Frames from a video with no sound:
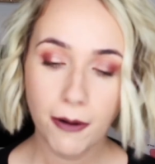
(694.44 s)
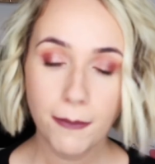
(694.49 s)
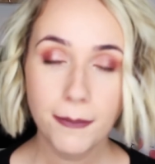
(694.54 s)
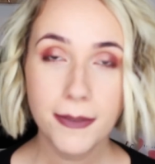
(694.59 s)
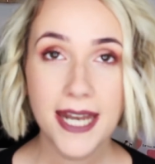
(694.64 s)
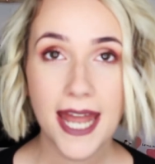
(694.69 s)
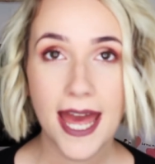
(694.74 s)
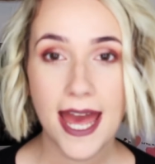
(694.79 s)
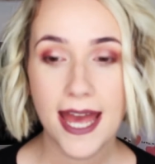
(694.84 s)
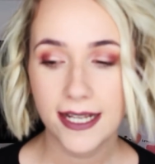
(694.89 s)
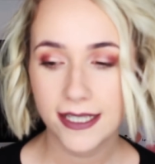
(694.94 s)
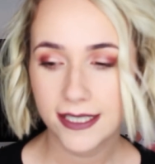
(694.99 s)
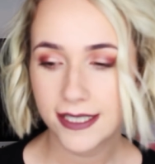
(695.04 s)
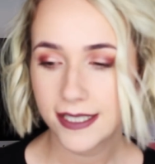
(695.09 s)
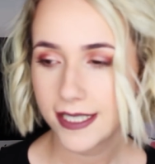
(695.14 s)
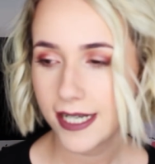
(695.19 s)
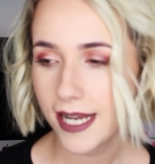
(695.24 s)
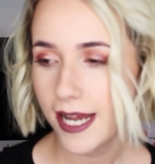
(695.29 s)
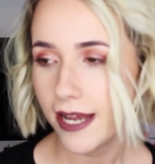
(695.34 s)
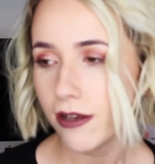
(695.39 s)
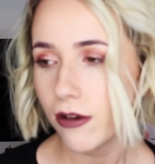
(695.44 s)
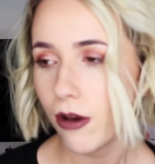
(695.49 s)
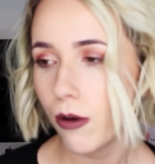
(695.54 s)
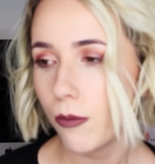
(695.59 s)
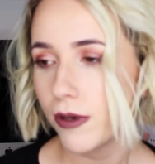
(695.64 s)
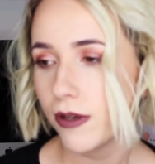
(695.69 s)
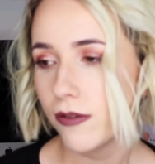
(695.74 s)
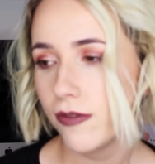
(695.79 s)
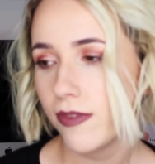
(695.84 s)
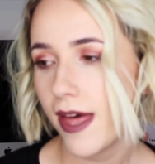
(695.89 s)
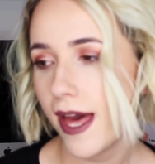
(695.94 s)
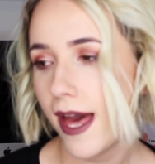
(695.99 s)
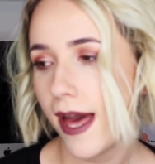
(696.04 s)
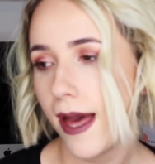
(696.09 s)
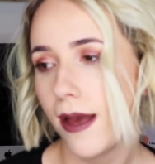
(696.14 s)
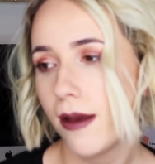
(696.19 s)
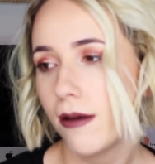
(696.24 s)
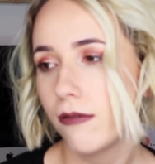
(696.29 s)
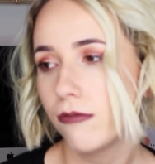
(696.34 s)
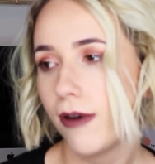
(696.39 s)
From Next, I got one of
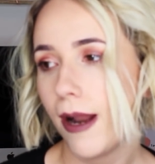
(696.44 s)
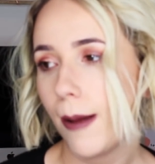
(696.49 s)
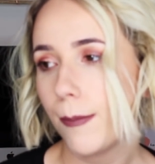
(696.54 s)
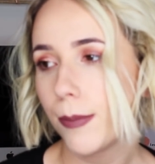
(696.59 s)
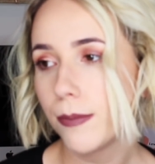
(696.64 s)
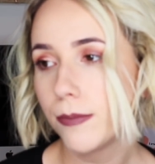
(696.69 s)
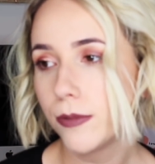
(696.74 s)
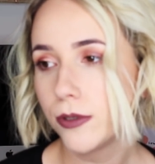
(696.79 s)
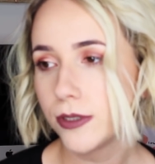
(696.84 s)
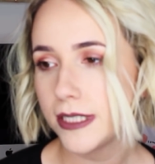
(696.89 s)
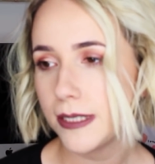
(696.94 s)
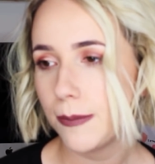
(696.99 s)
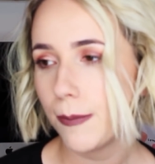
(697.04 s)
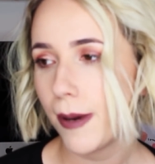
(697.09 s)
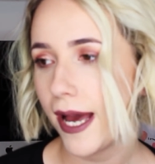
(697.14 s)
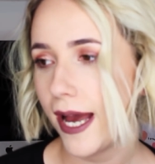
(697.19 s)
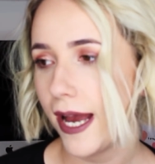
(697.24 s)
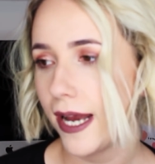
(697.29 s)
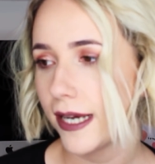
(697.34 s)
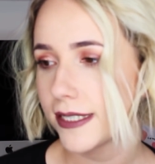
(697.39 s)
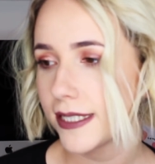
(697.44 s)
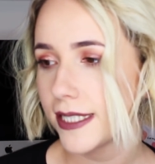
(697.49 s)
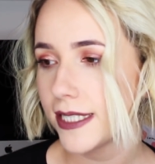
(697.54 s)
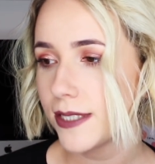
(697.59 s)
their wrap multi-packs.